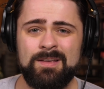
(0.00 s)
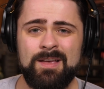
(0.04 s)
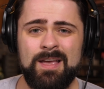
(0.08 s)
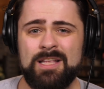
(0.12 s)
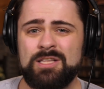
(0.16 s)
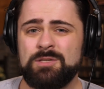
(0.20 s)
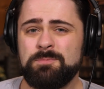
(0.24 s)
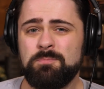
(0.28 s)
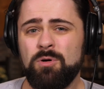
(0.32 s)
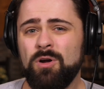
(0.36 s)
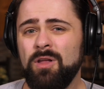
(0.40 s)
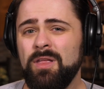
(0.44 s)

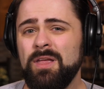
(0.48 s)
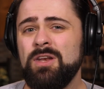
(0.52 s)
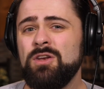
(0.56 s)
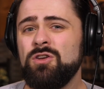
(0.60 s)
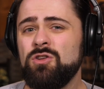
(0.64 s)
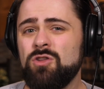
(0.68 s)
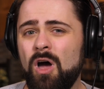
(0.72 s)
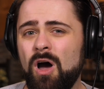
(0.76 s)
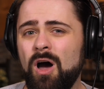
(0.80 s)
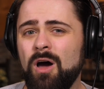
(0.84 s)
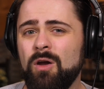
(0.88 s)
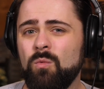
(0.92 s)
it's probably
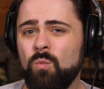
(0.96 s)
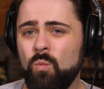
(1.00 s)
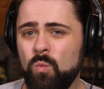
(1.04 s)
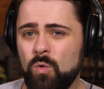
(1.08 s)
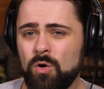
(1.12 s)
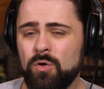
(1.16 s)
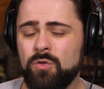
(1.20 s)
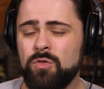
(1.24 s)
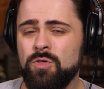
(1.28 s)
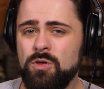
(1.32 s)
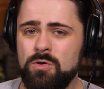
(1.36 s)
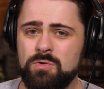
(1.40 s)
not
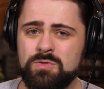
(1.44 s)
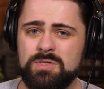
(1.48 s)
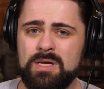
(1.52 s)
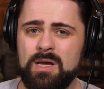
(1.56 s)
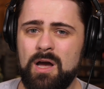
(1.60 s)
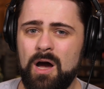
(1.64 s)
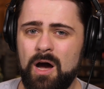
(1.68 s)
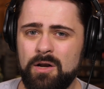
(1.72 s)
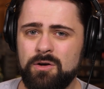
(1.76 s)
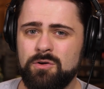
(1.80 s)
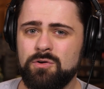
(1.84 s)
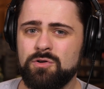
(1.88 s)
worth using
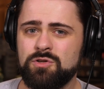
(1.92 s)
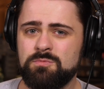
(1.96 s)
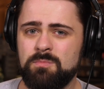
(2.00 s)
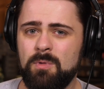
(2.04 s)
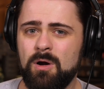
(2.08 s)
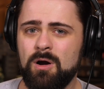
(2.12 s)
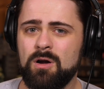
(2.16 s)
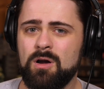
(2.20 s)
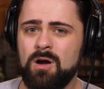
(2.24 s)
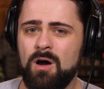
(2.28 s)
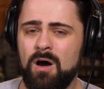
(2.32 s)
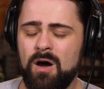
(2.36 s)
Hunter's
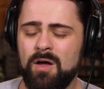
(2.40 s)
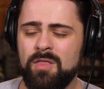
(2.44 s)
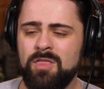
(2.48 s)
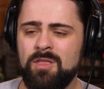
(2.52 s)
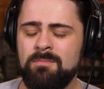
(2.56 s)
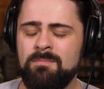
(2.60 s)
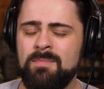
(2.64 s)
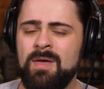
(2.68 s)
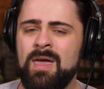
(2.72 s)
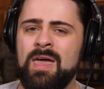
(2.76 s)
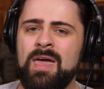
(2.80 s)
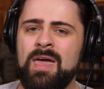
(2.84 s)
Mark on them